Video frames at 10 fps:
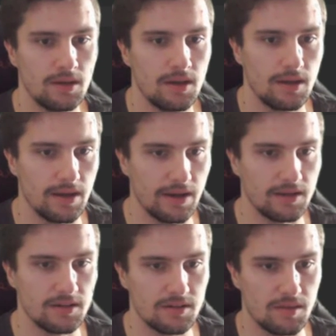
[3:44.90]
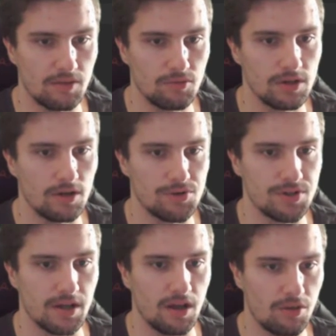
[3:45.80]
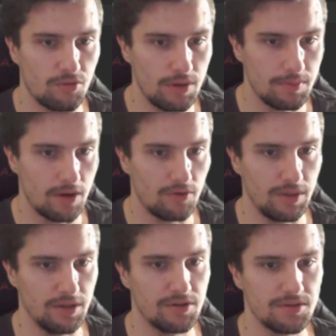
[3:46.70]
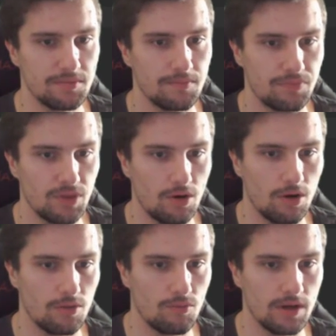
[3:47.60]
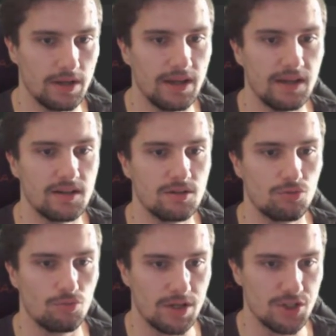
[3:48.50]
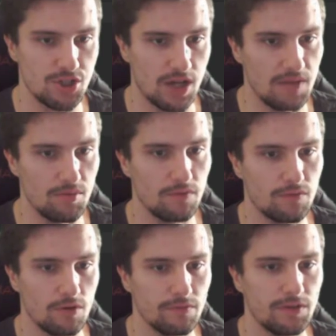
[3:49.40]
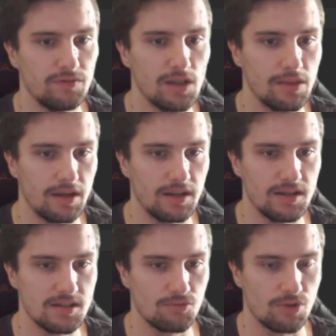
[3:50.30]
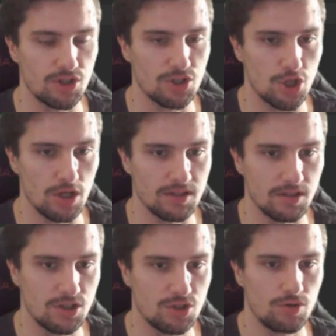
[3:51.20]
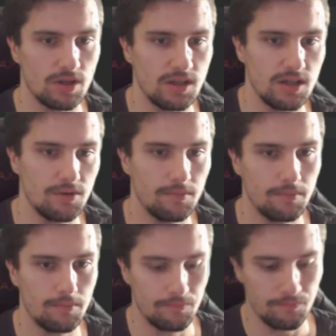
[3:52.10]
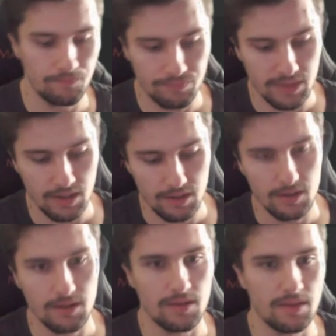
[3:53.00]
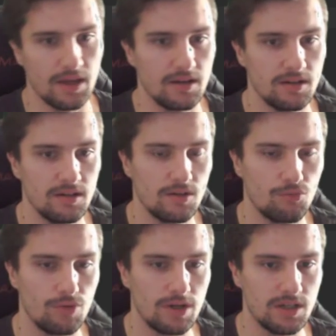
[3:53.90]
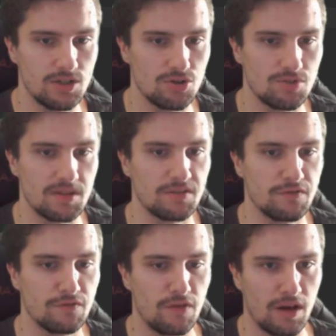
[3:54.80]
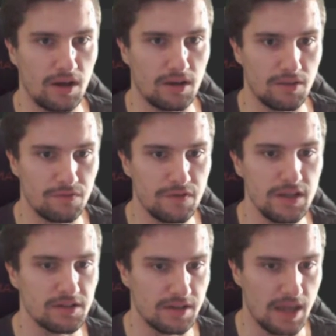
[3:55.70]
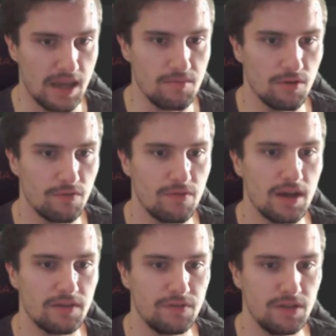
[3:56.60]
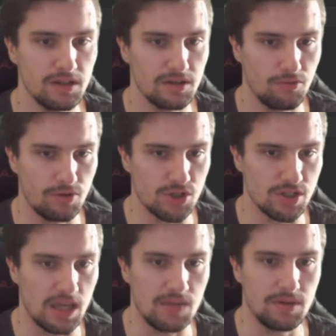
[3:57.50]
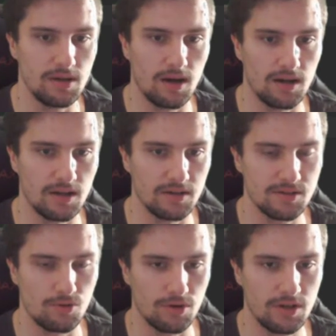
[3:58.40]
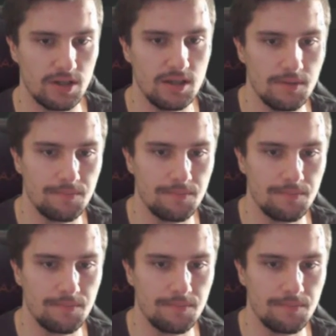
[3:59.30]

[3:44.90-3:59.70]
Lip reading: And that will now take three parameters. On the one hand, which type of config field that is, which is just a string here. Then we need to specify the field name of that field, which is API underscore key.